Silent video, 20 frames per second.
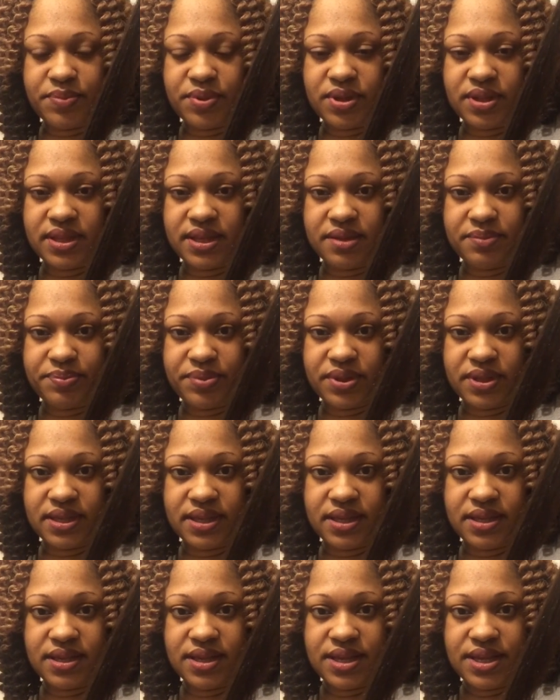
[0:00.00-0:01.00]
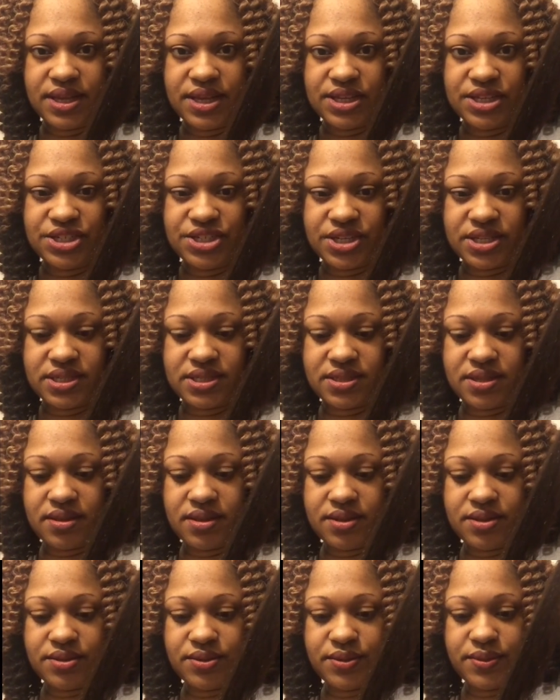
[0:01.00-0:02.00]
pull it, just a
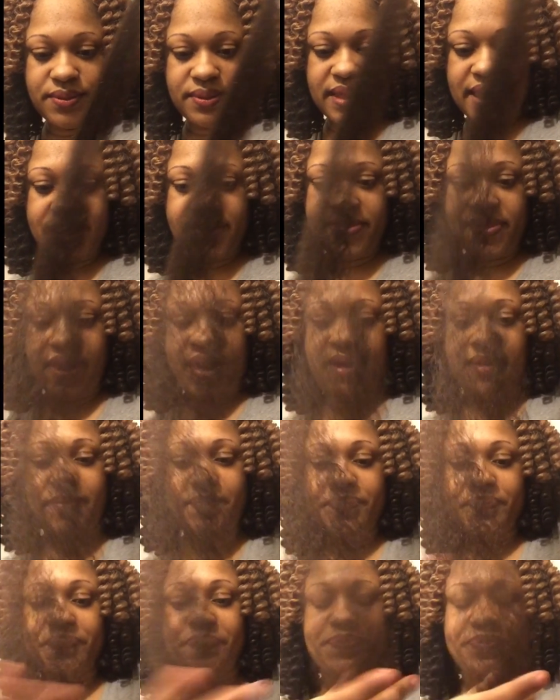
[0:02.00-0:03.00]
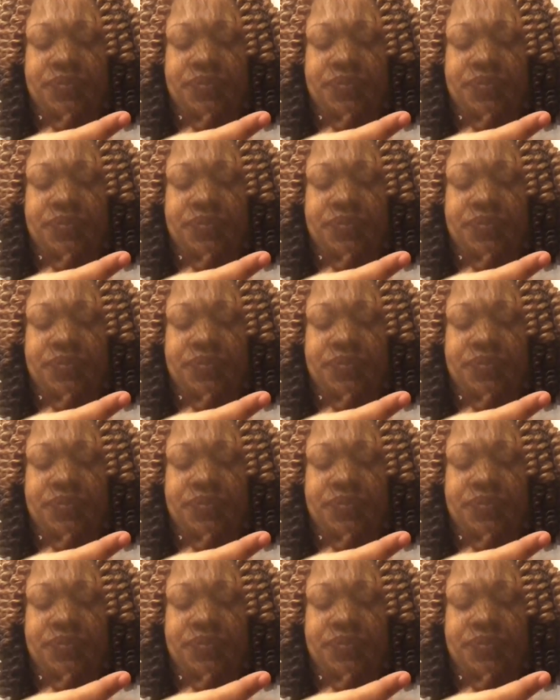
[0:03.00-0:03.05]
little, like that.